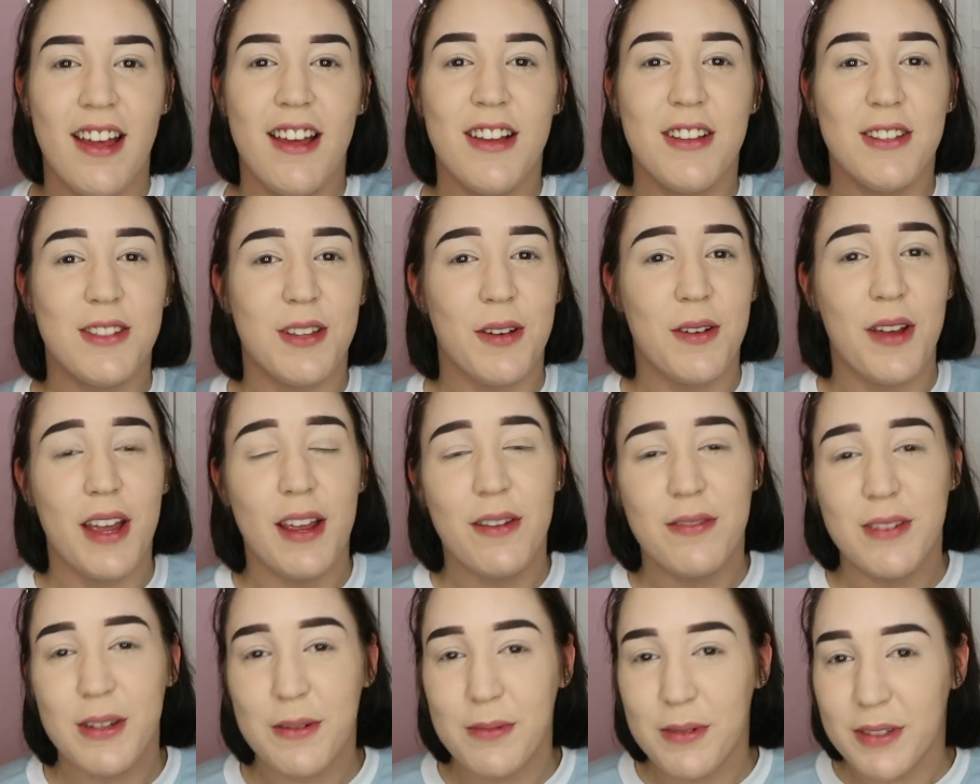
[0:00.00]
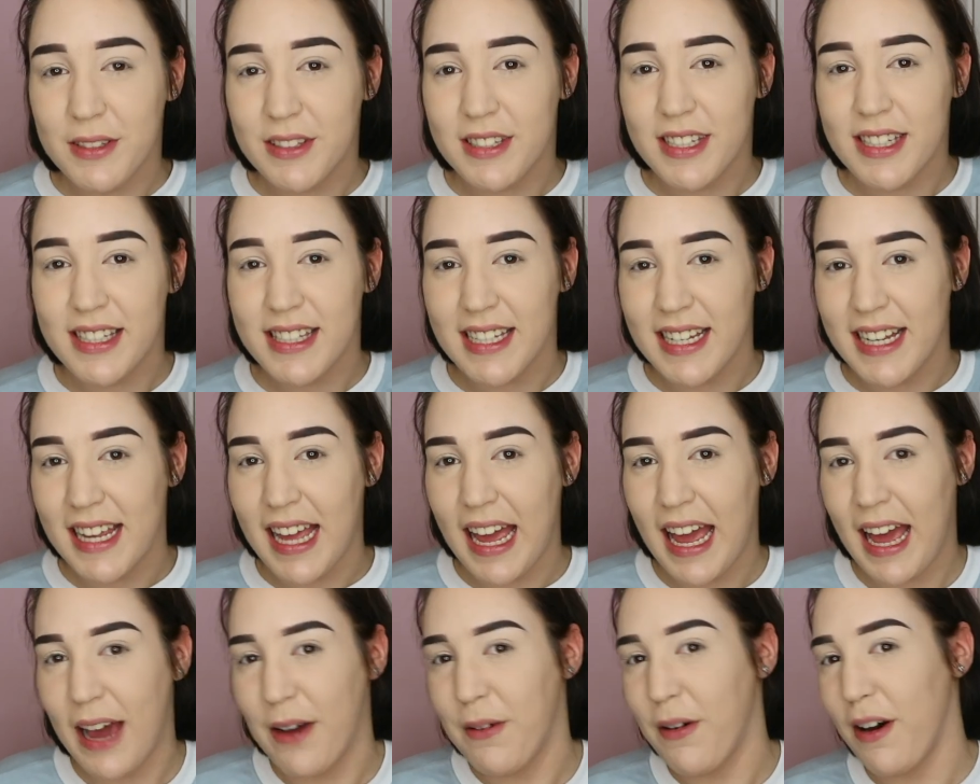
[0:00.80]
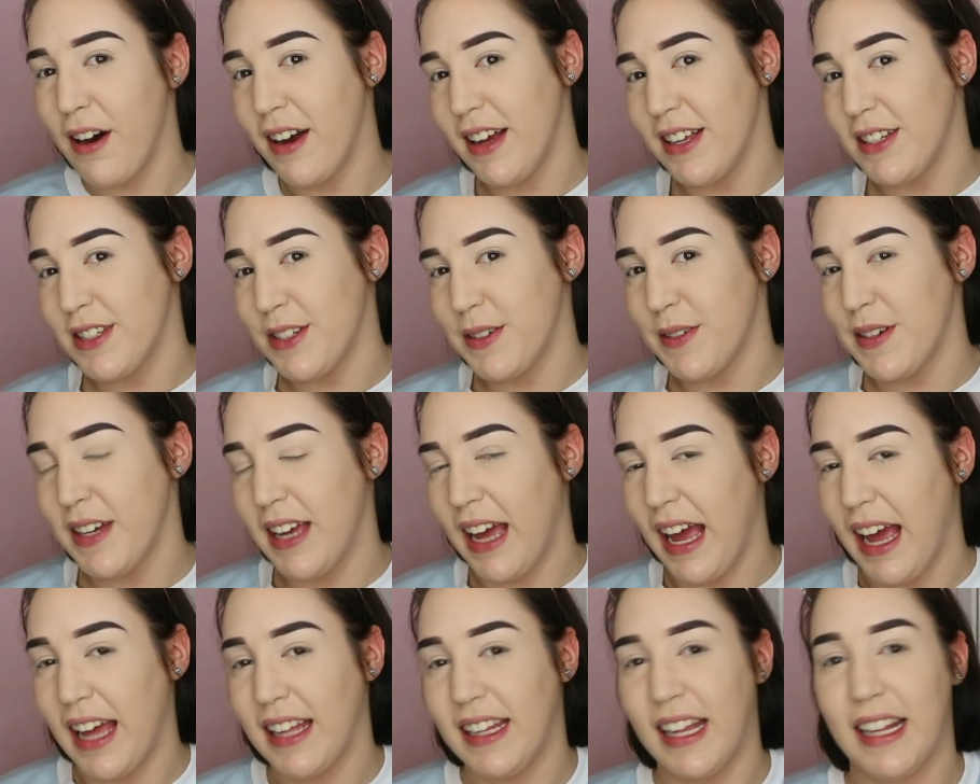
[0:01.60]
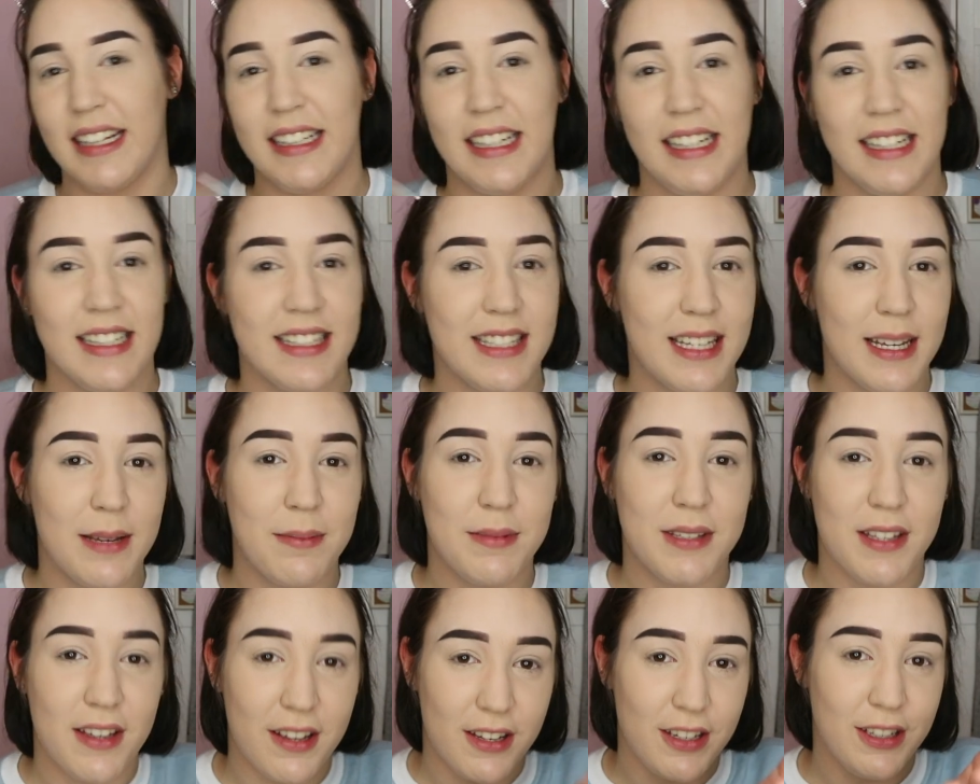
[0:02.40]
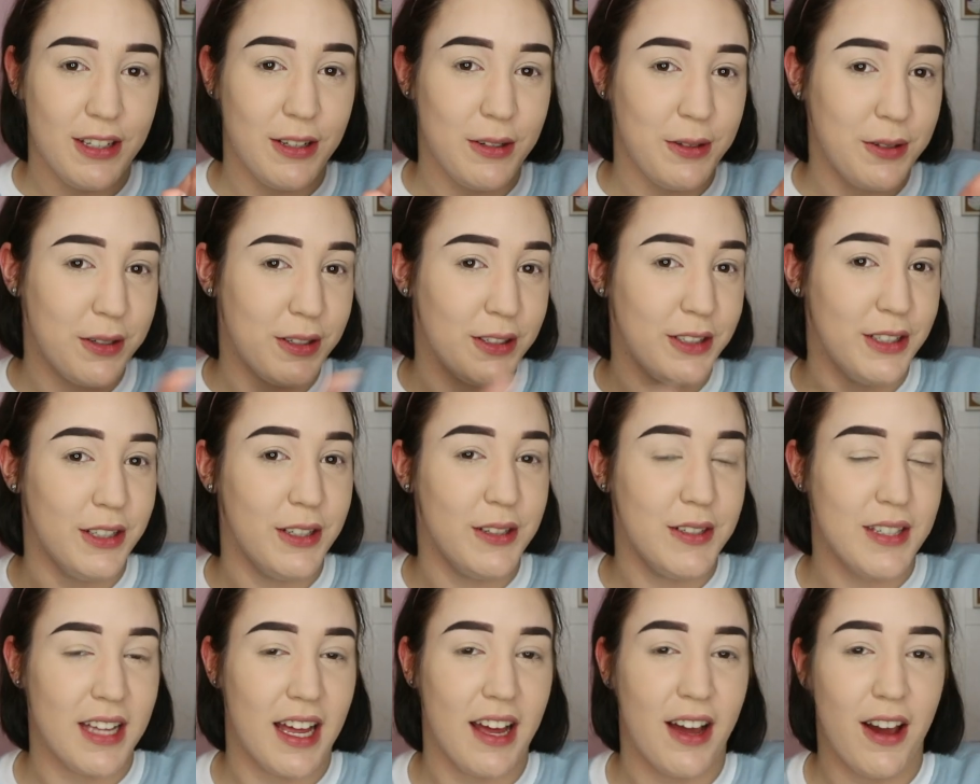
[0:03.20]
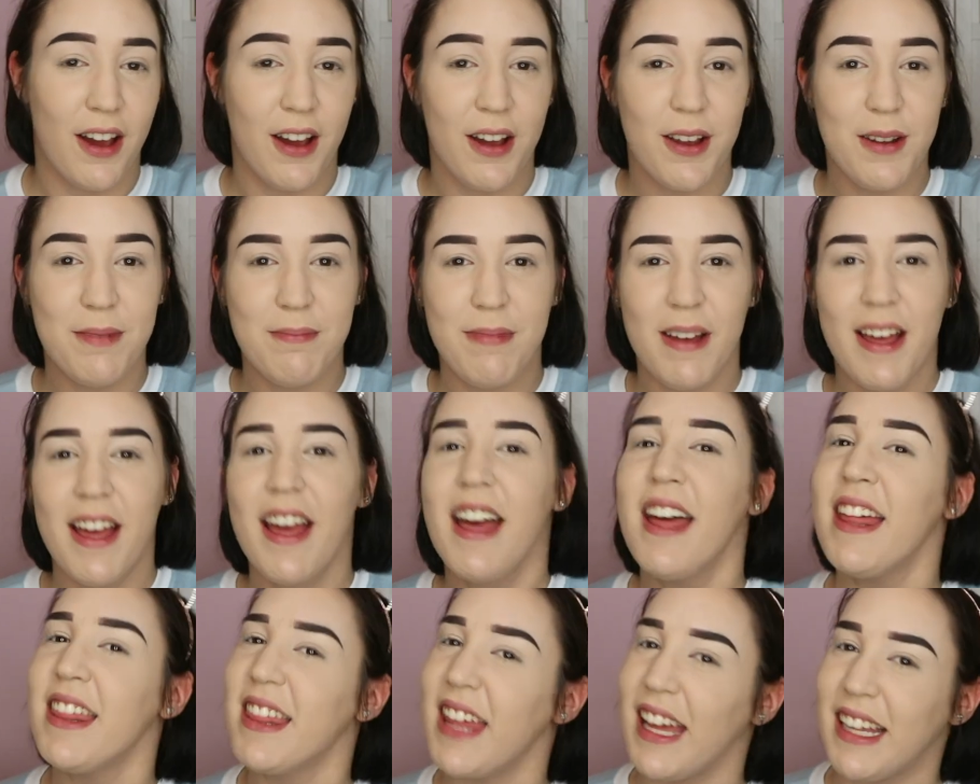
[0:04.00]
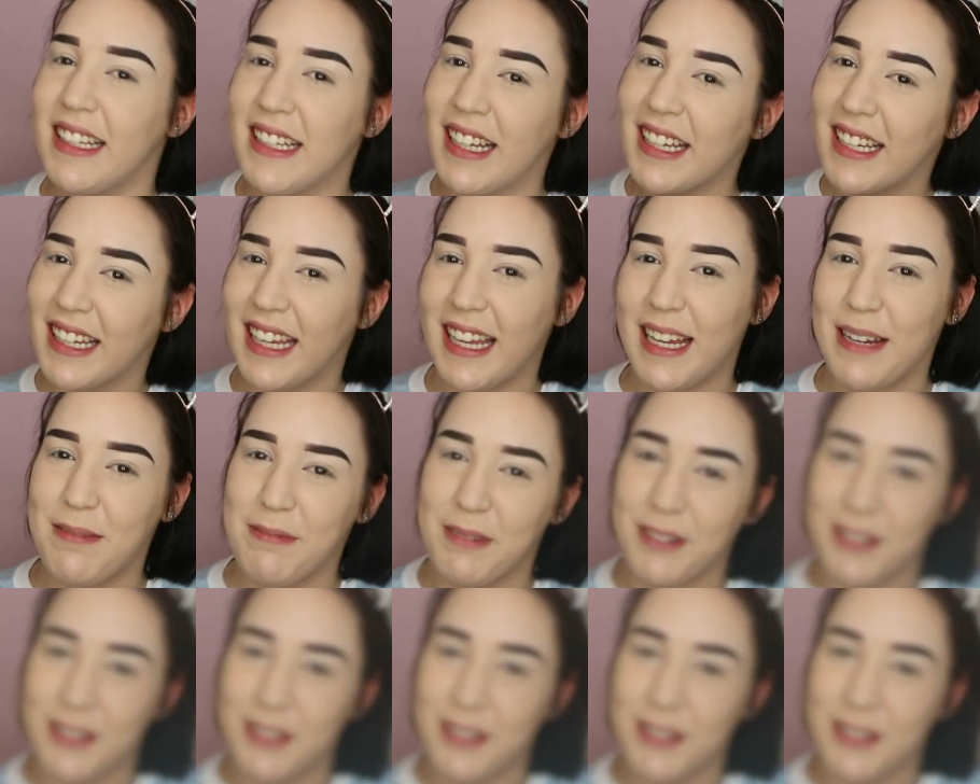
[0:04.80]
So if you want to see how I do it and any tips that you can use at home, then keep